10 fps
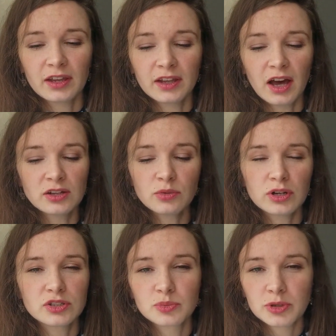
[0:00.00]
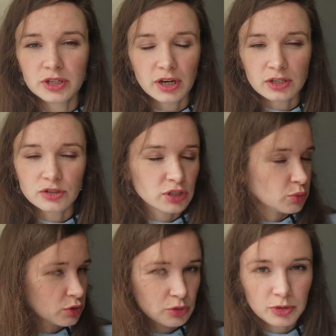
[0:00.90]
and I do not
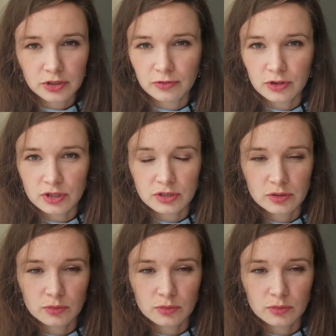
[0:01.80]
want to be the first